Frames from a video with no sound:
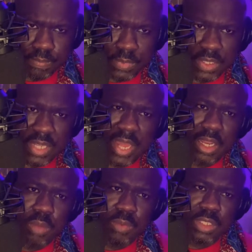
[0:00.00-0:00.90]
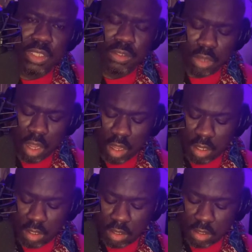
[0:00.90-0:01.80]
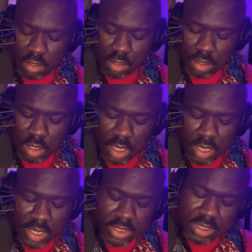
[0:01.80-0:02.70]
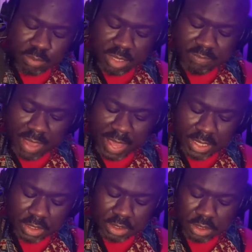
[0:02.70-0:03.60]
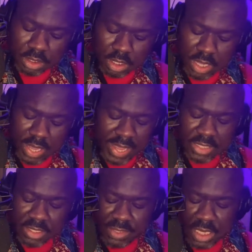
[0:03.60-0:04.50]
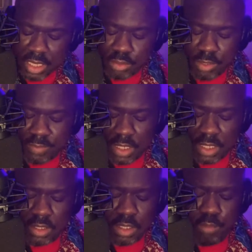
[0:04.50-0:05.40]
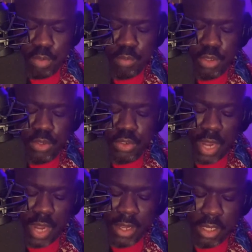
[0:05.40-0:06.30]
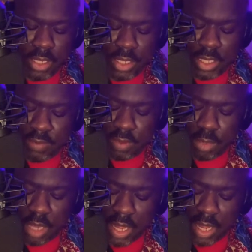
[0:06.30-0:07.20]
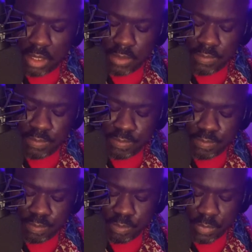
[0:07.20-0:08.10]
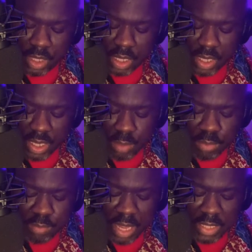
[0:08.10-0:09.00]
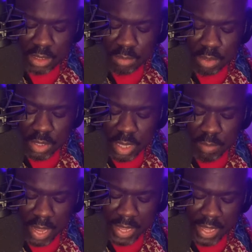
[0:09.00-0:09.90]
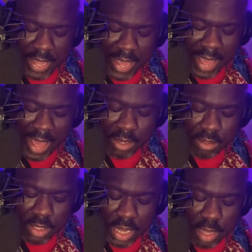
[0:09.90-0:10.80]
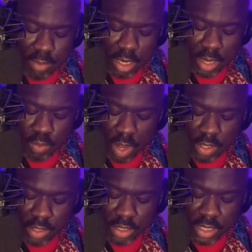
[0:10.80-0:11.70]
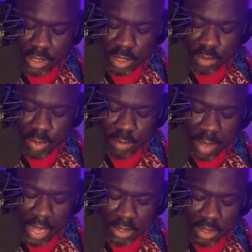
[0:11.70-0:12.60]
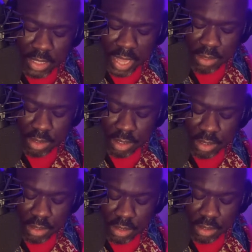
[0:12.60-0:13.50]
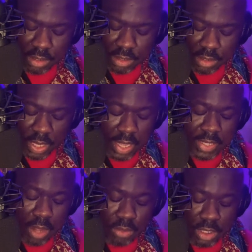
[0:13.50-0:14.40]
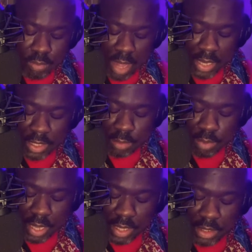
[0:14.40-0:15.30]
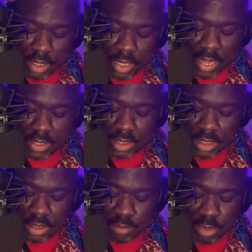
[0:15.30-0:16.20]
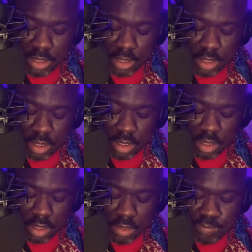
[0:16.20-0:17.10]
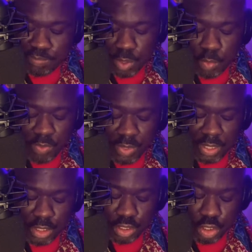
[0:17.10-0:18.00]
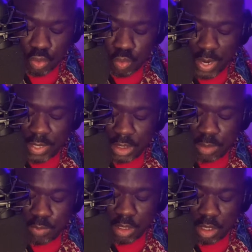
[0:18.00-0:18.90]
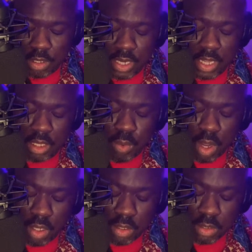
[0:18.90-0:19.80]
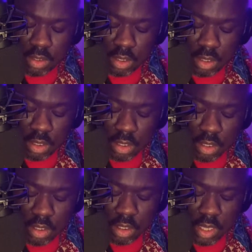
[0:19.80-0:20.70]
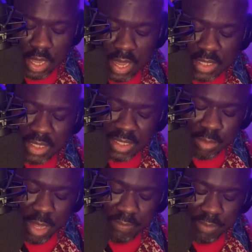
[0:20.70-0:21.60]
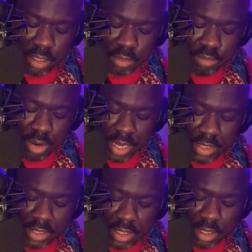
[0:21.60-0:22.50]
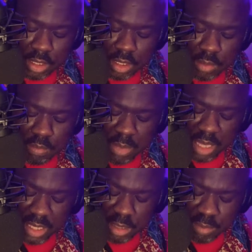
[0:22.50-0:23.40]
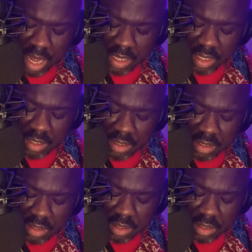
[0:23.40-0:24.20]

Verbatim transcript: Sandy was still gone. She simply vanished, as if she had drifted into some Bermuda Triangle at the end of the block. It was possible that my addled neighbor had wandered nearly three miles to the outskirts of Wing, down to the bottling plant the night she disappeared. No one really knew where she went on her daily walks. Had she somehow fallen prey to the melanin bottlers?